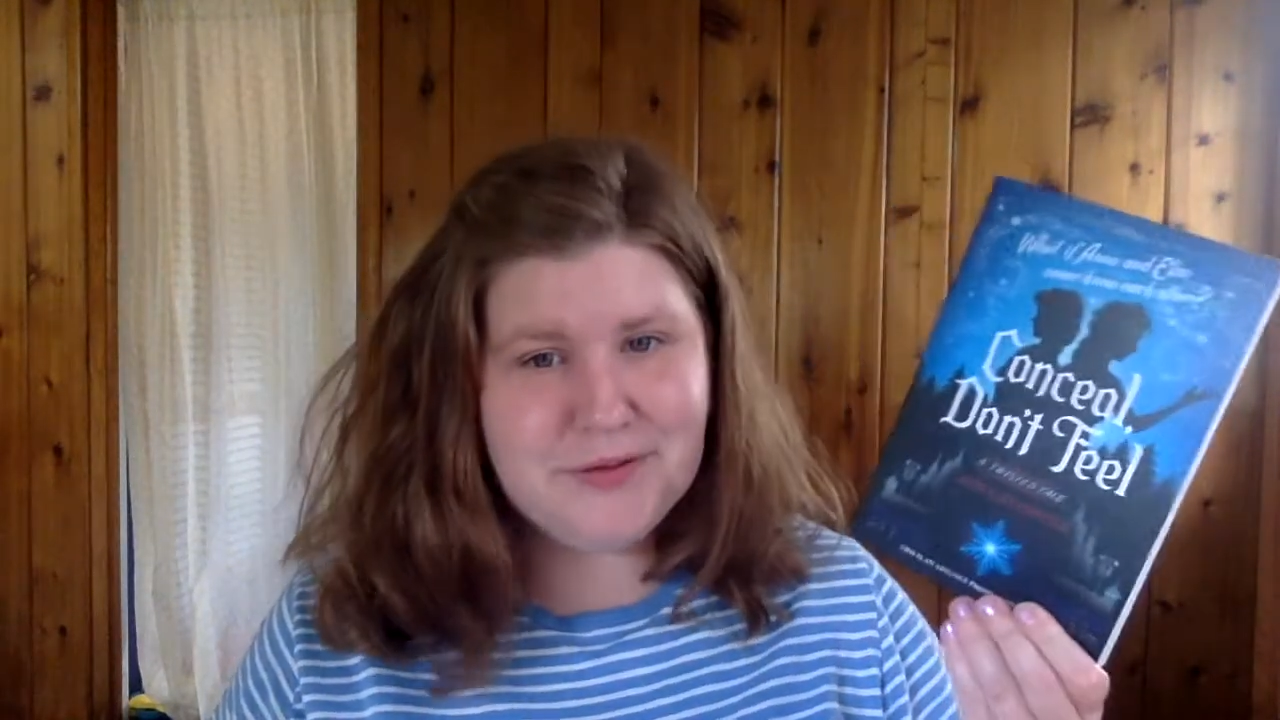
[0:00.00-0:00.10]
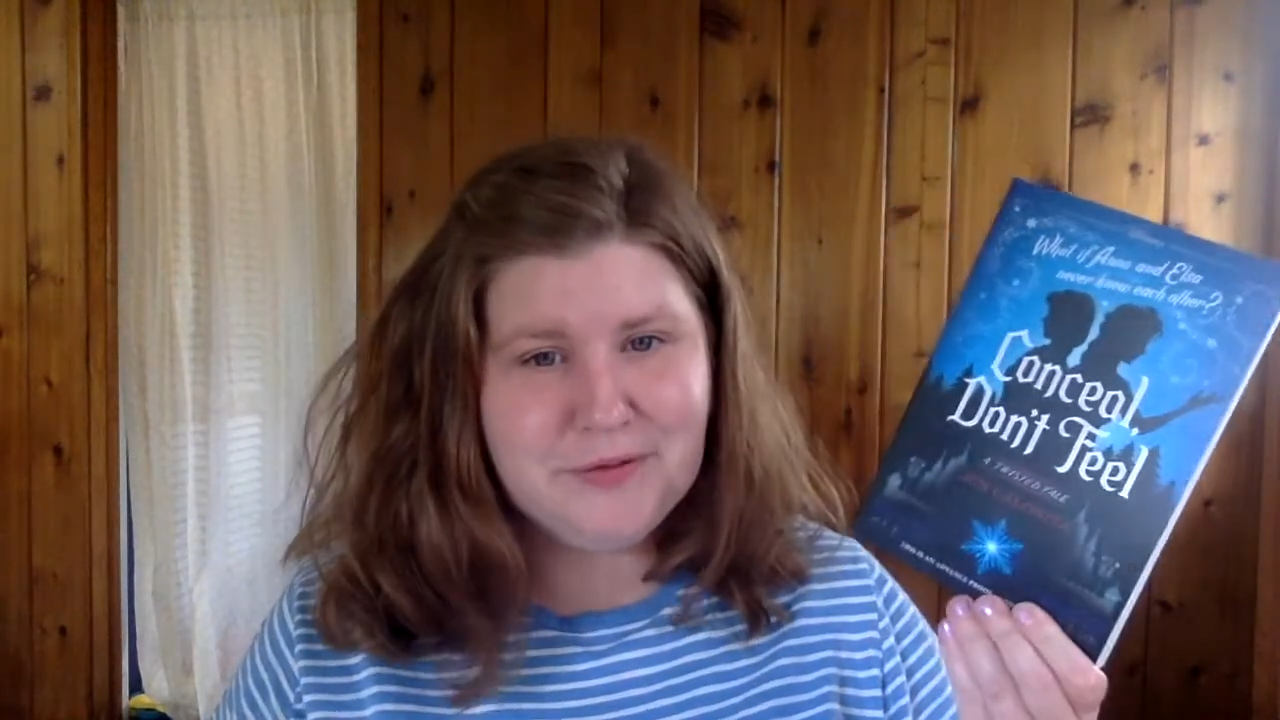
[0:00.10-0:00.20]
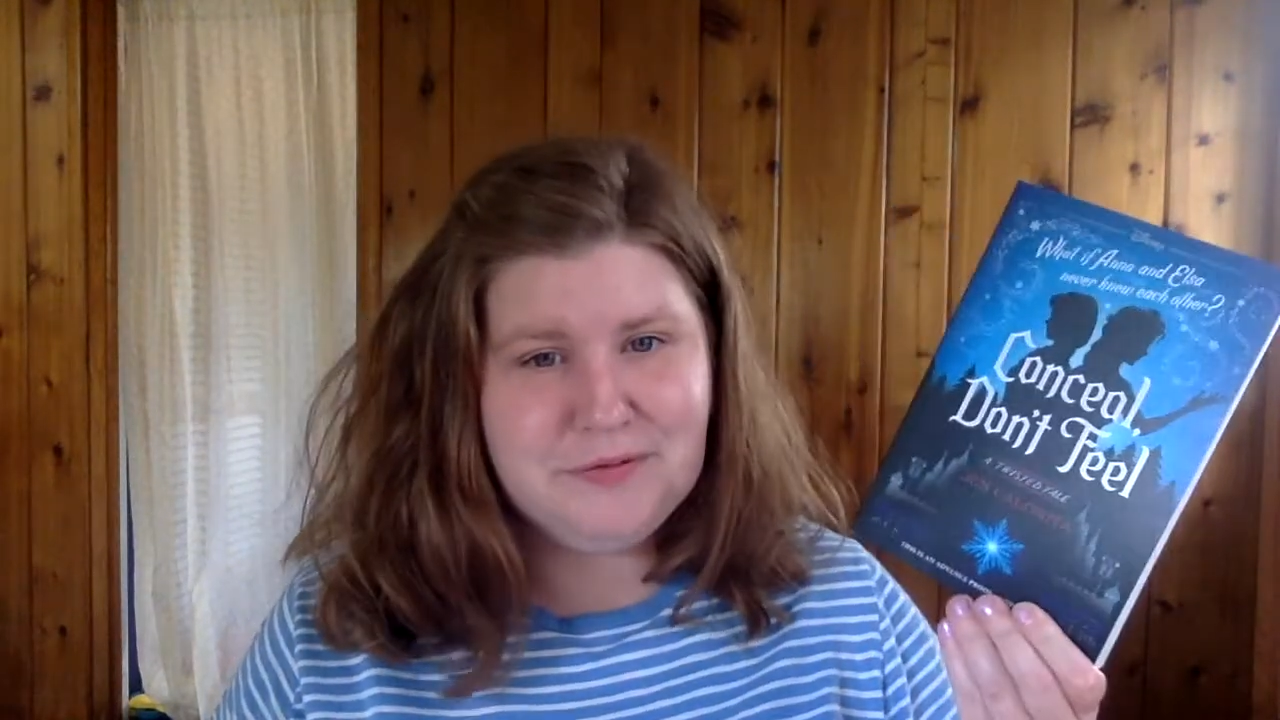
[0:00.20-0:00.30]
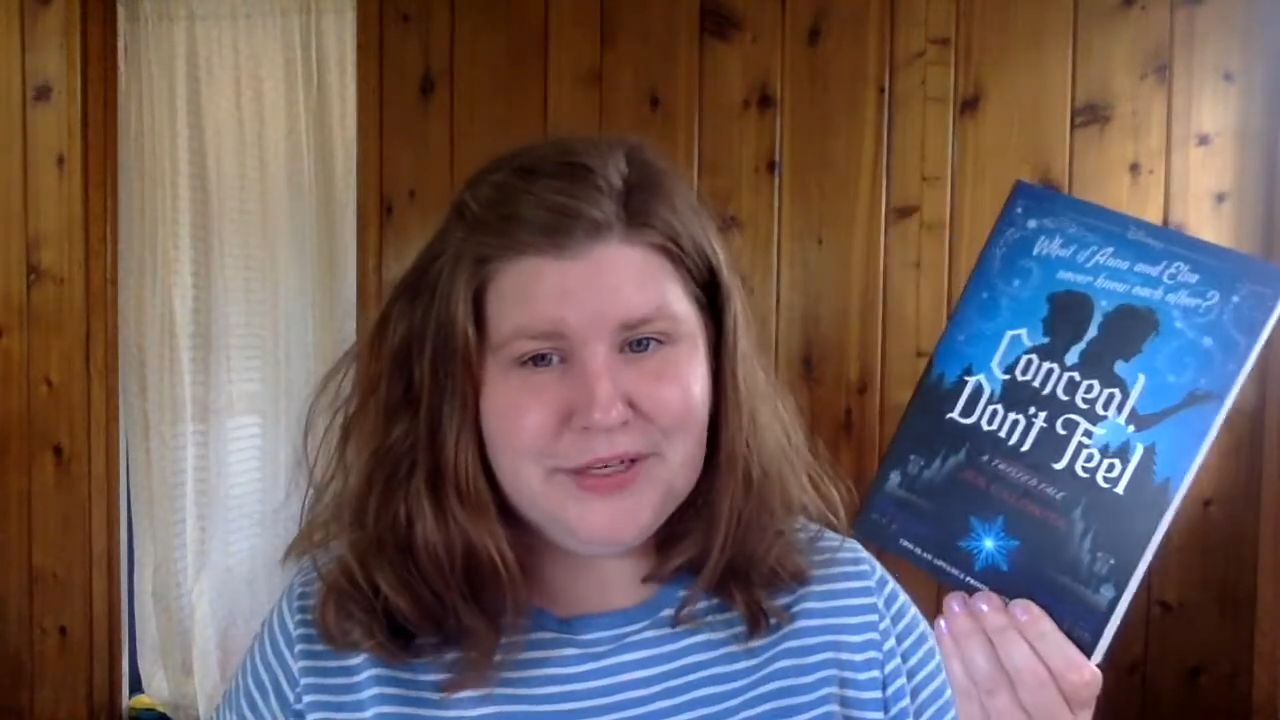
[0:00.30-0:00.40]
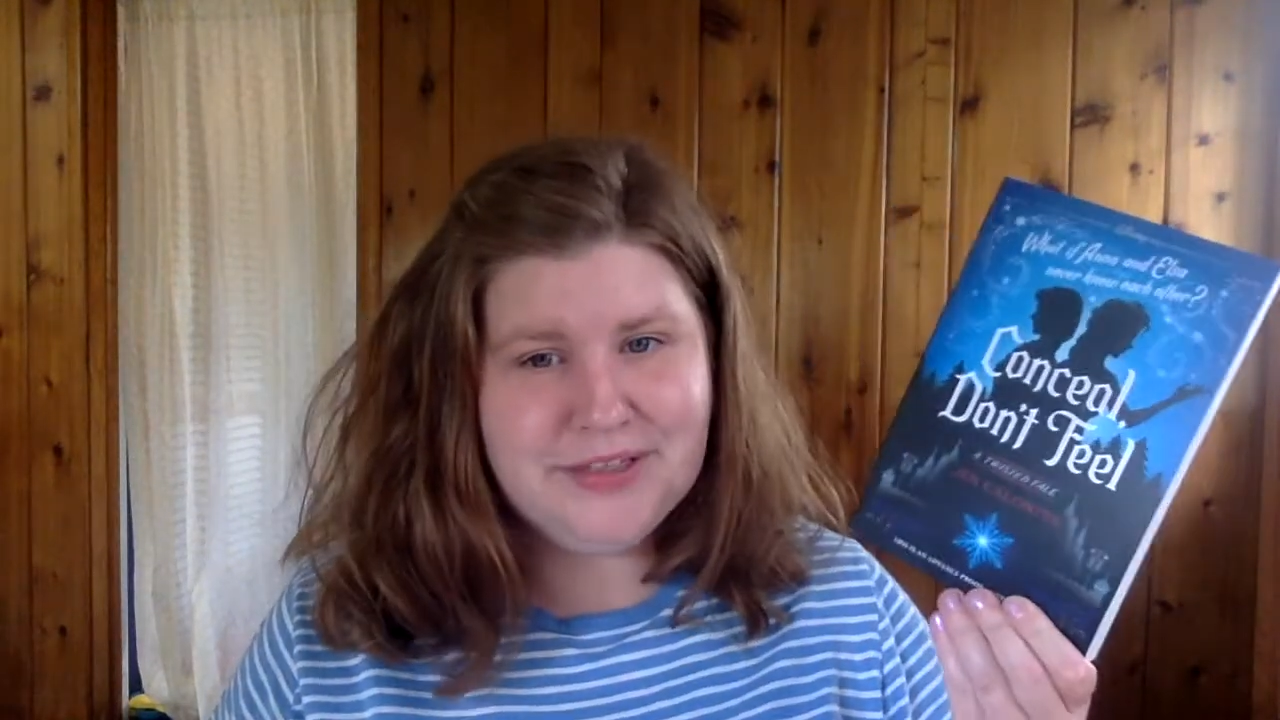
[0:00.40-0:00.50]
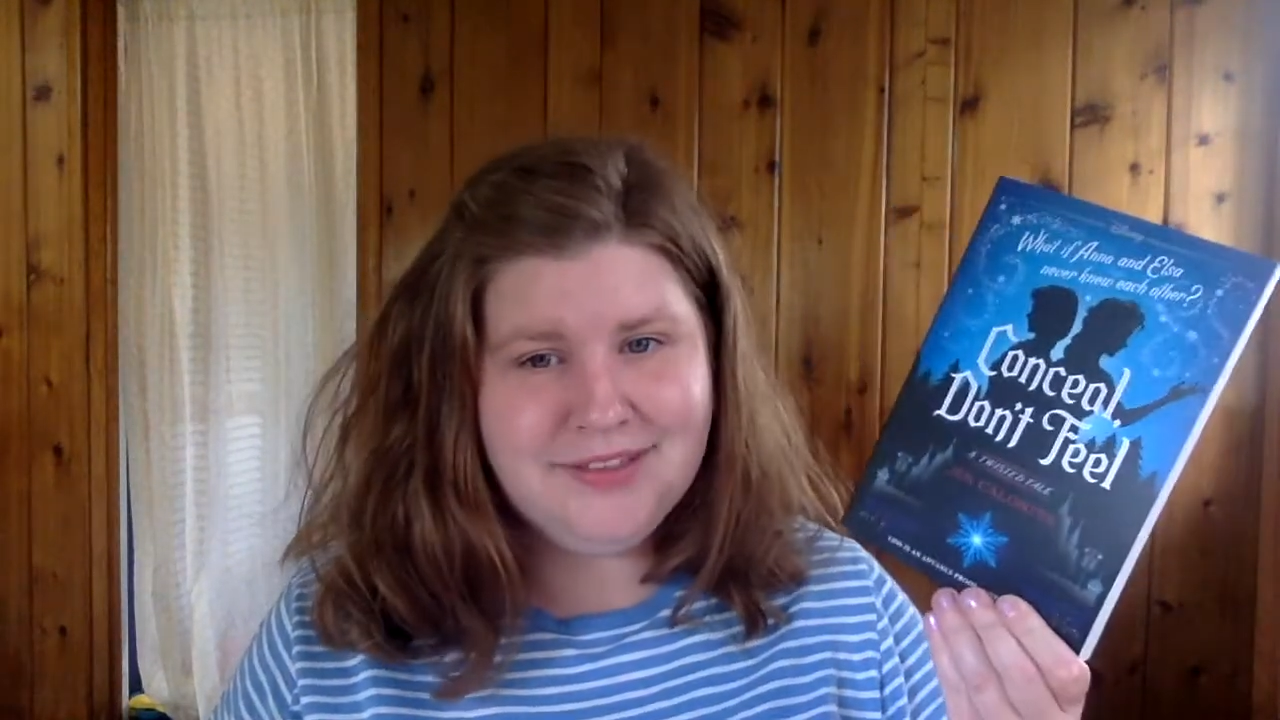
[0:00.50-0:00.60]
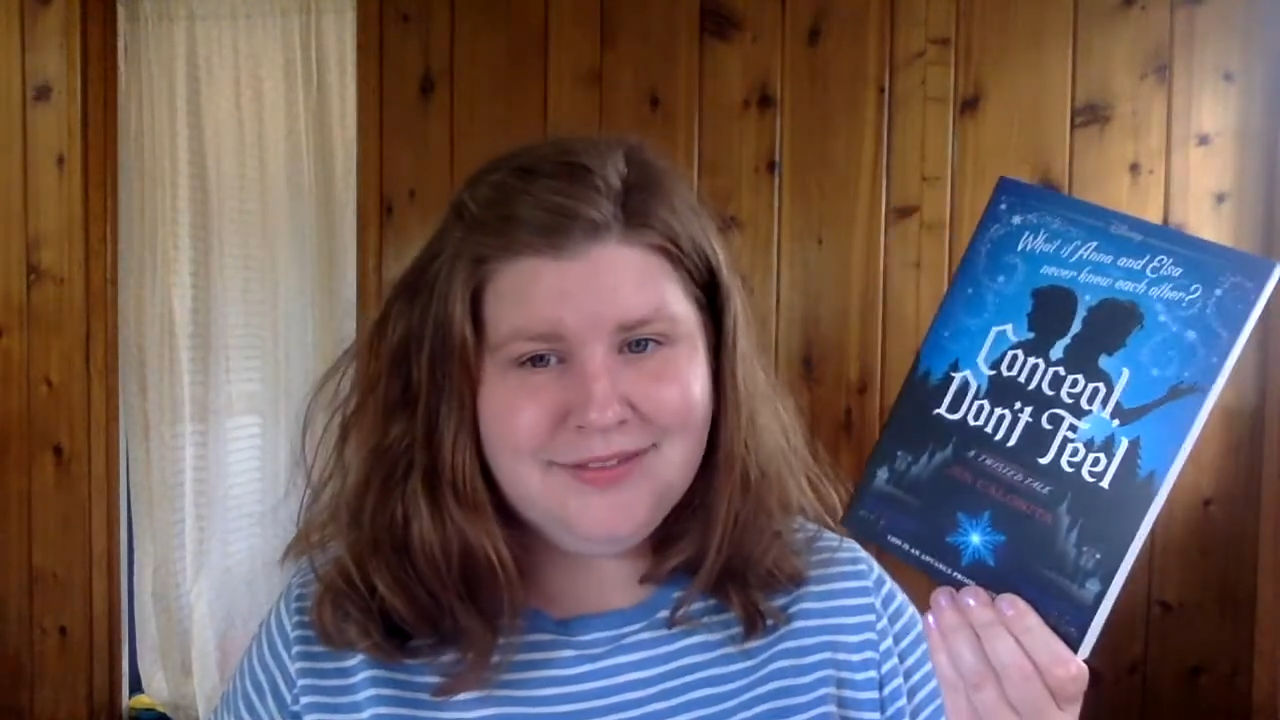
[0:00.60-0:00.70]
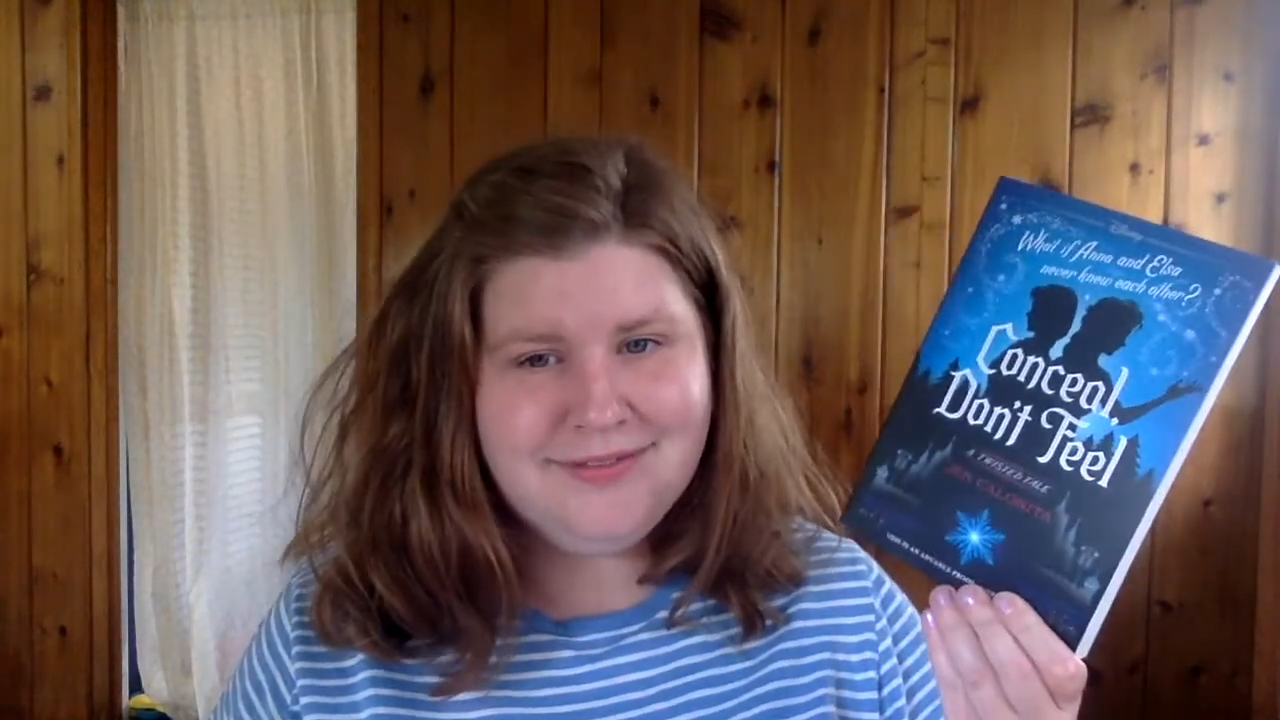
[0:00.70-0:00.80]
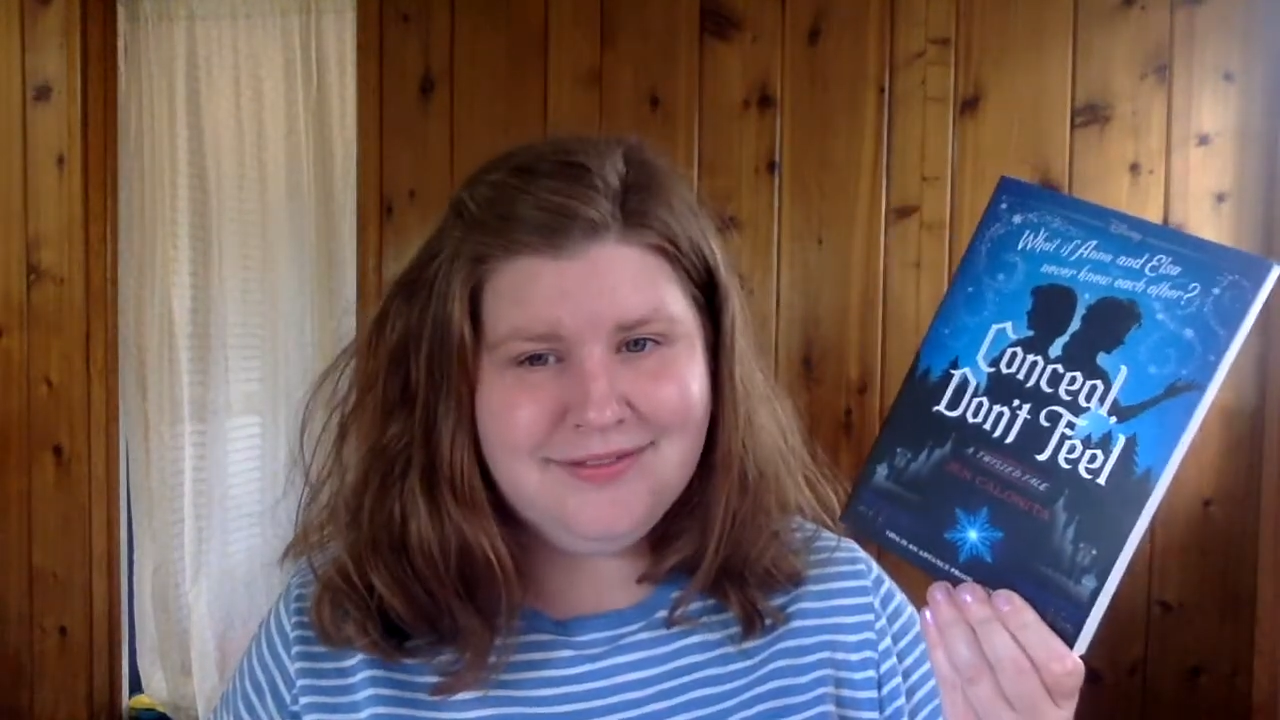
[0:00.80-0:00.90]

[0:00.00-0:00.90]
Don't Feel